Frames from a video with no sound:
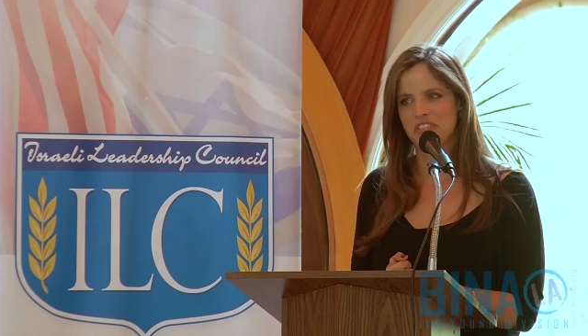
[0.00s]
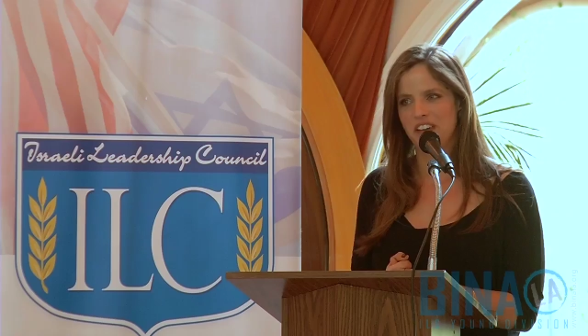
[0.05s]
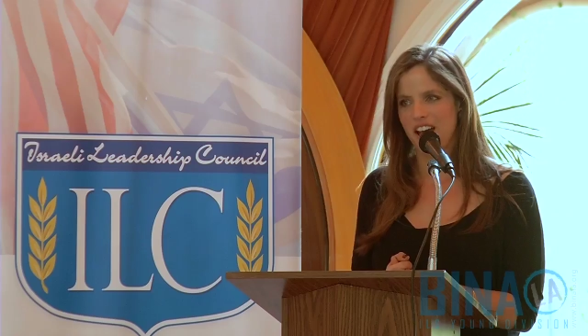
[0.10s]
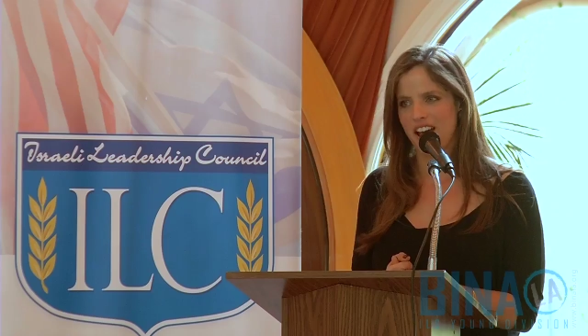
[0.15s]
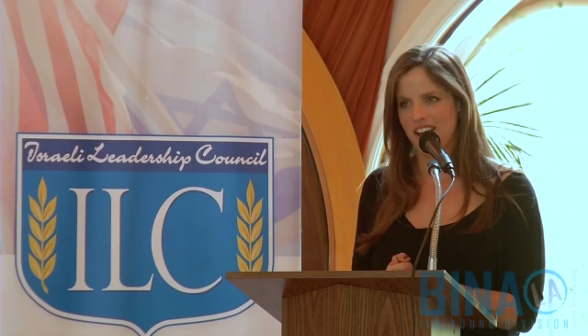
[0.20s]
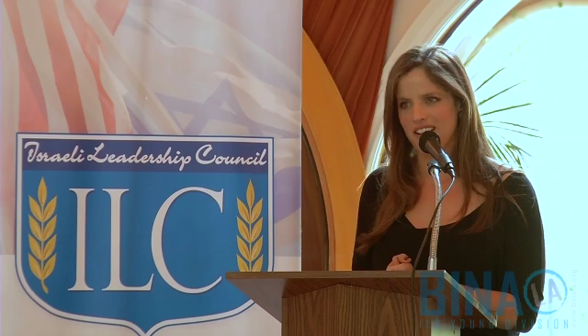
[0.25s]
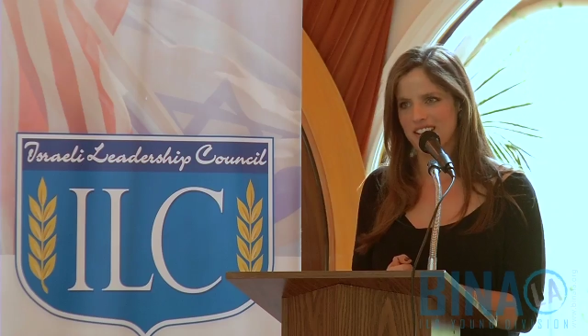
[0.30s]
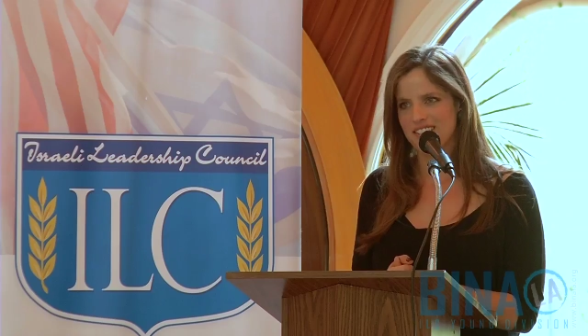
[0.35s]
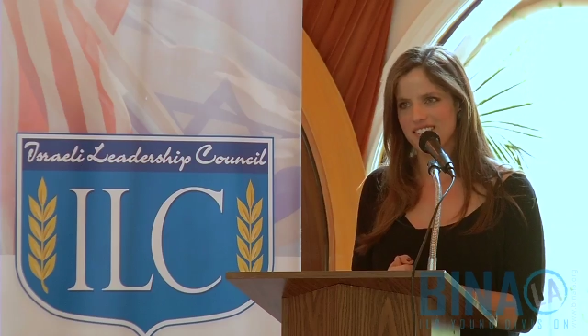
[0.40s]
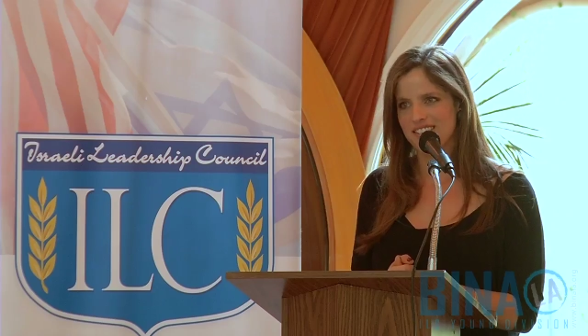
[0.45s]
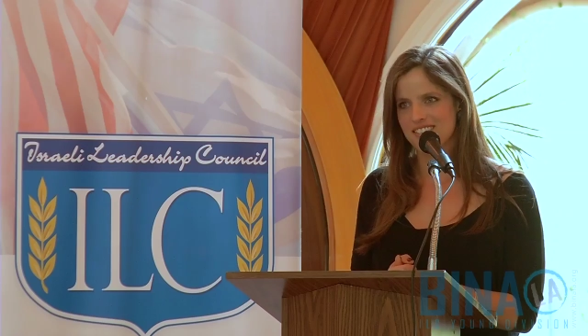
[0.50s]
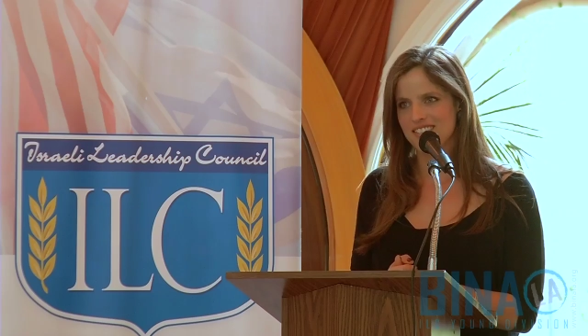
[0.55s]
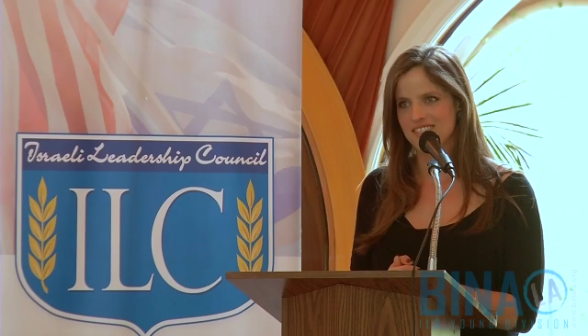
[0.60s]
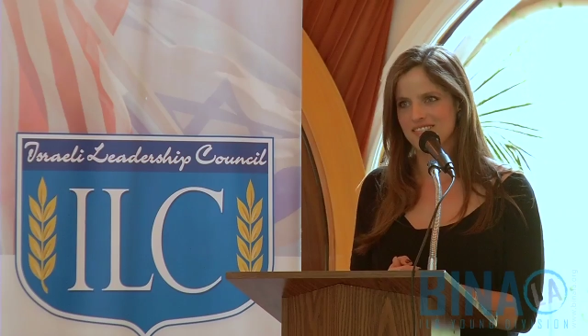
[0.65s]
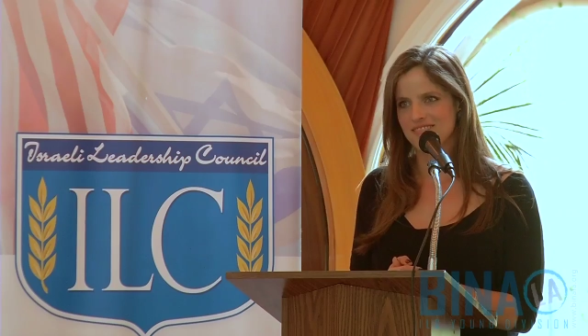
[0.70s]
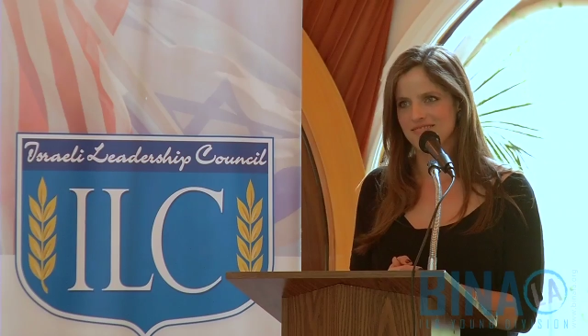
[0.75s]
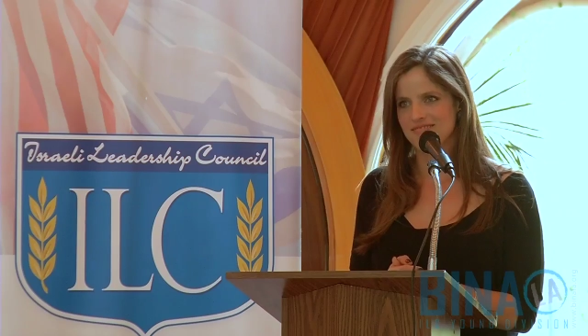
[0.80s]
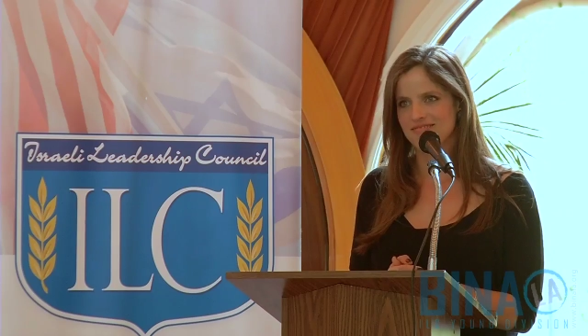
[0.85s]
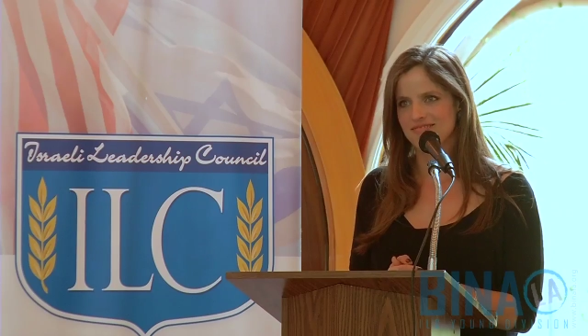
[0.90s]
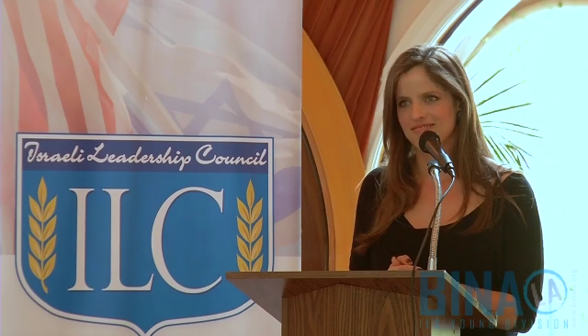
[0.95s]
facts.
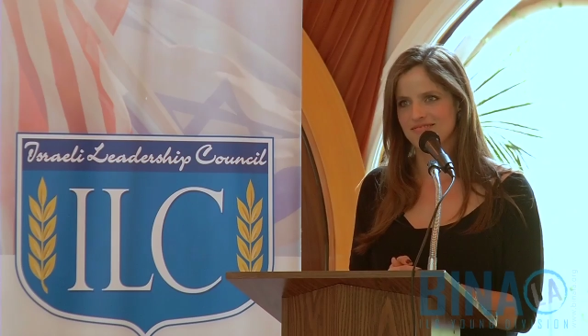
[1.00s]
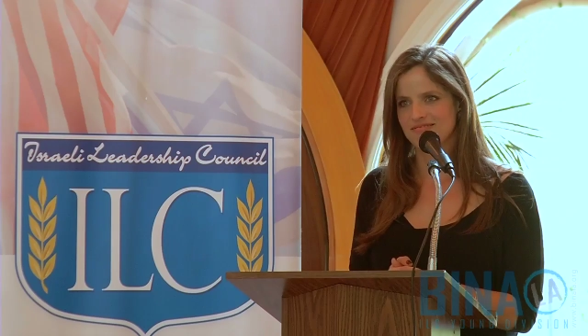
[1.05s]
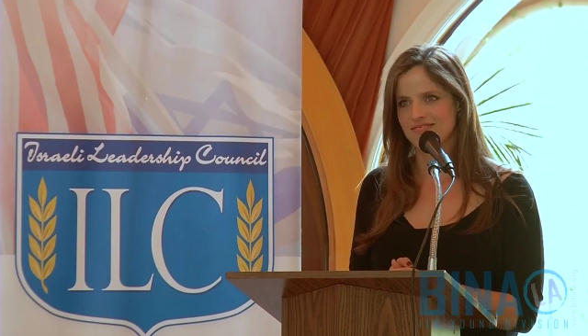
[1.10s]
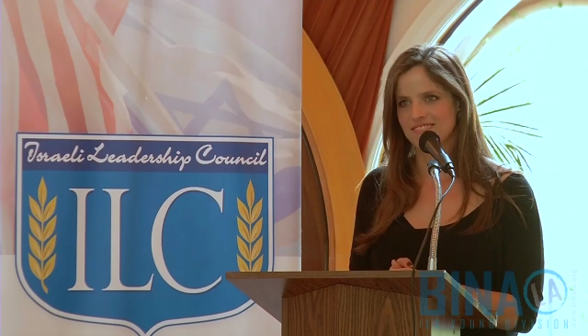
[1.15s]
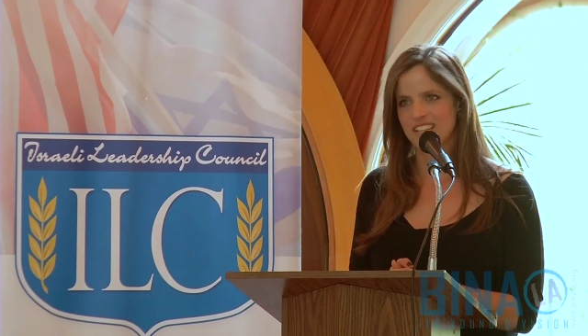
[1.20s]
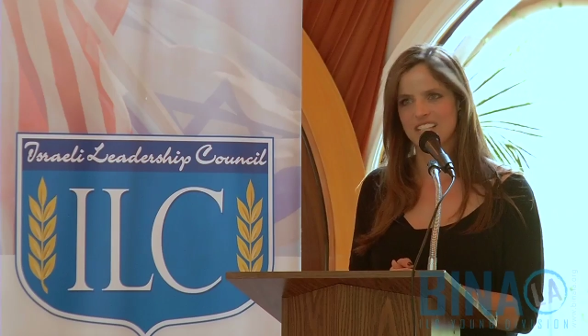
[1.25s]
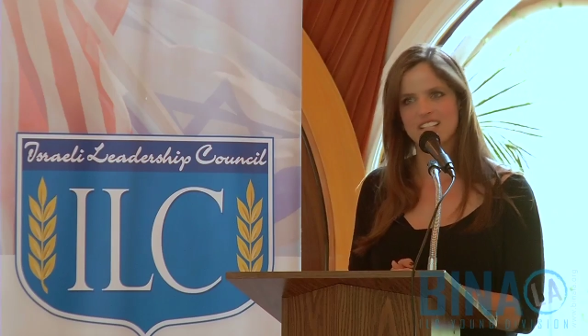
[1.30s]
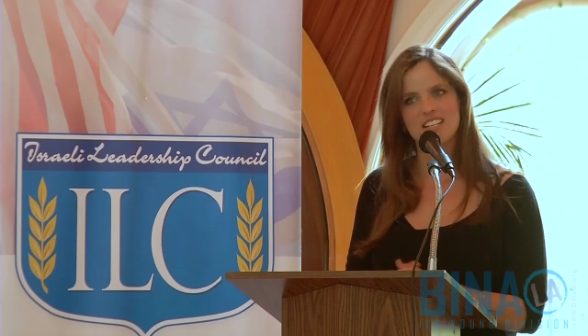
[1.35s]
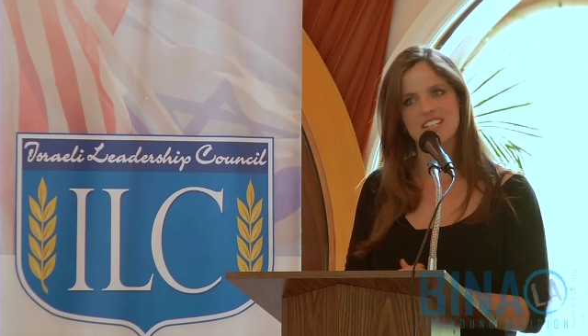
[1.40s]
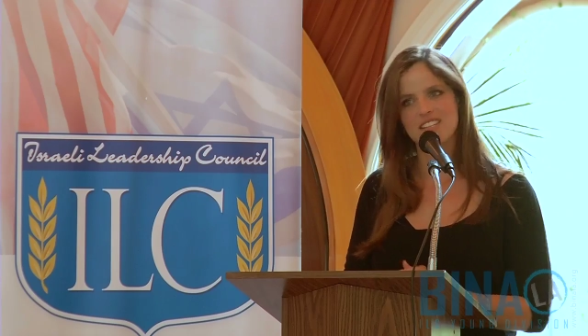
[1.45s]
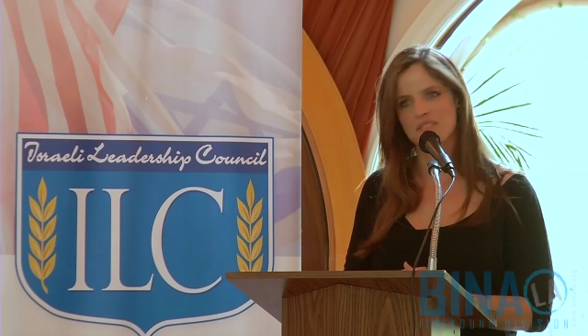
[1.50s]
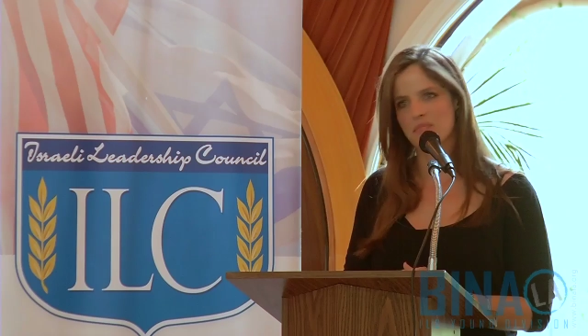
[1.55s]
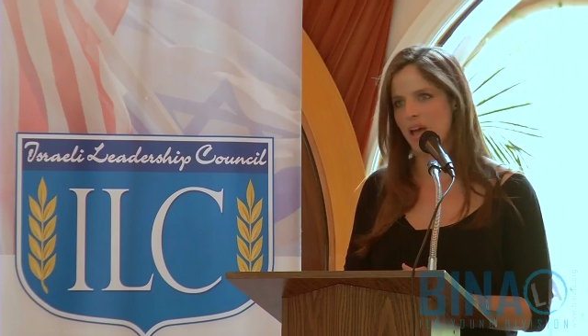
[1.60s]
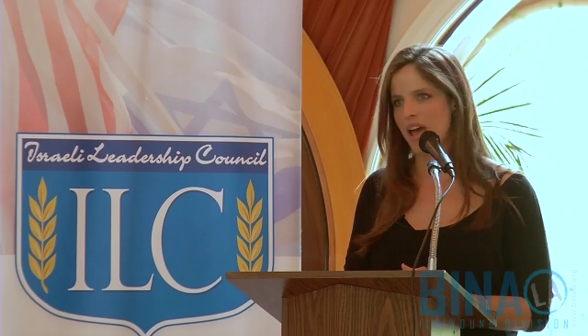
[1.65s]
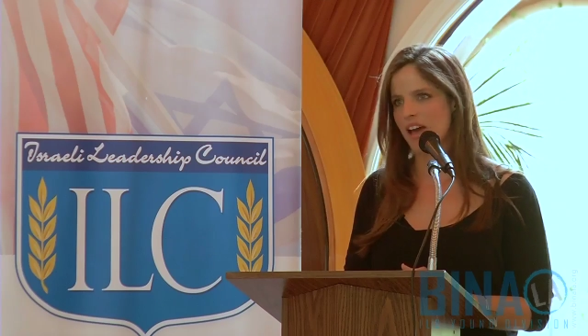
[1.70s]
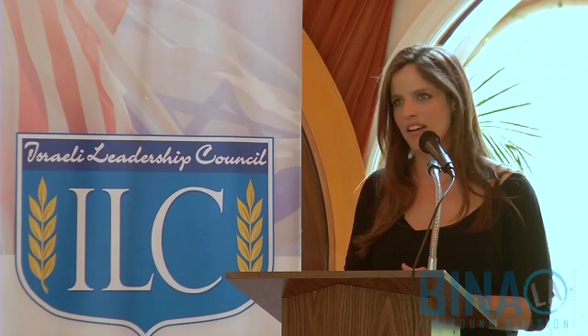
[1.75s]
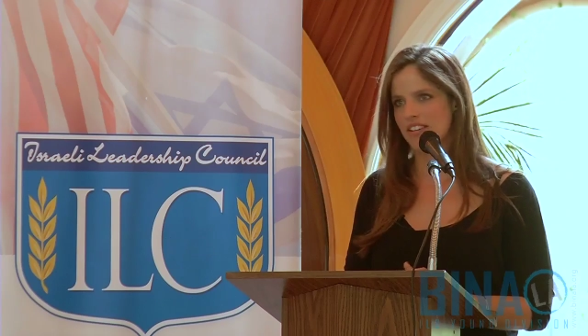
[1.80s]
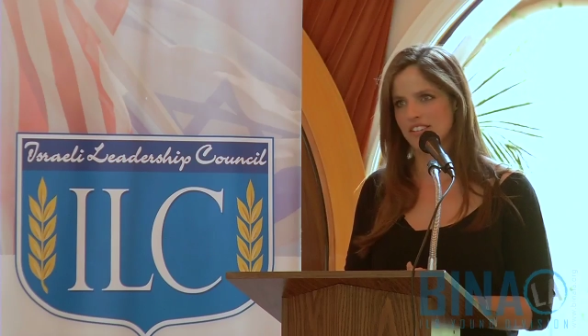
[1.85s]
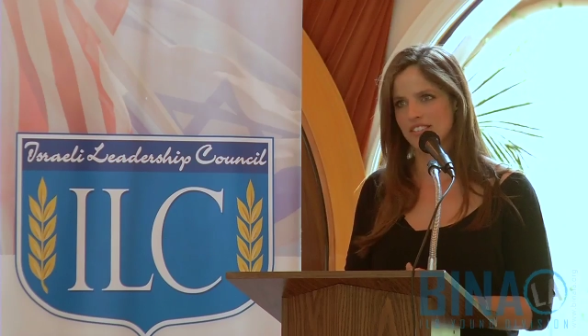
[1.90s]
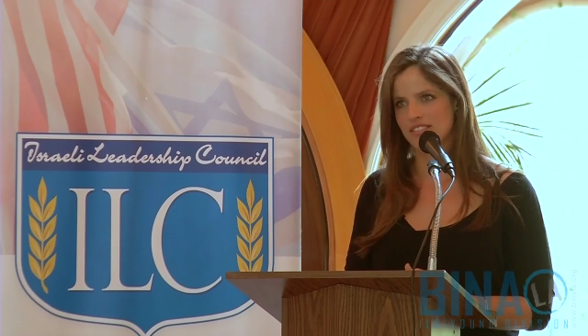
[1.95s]
It doesn't
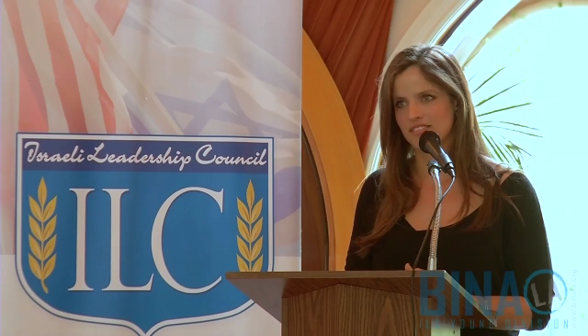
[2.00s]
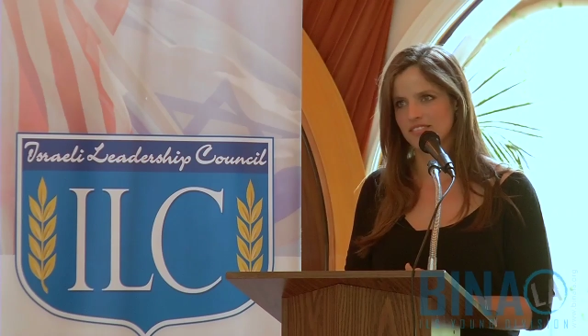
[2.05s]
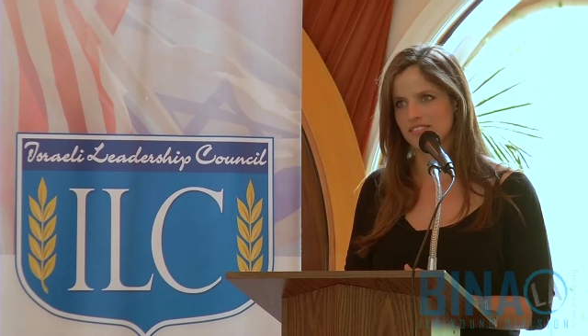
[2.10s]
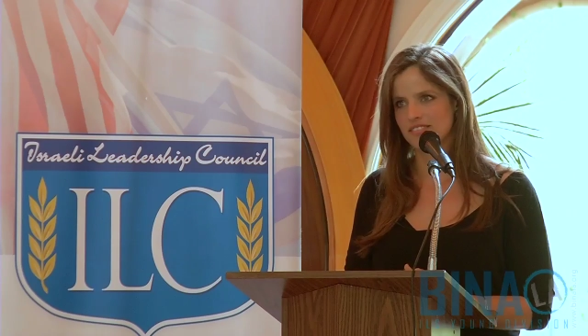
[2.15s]
matter.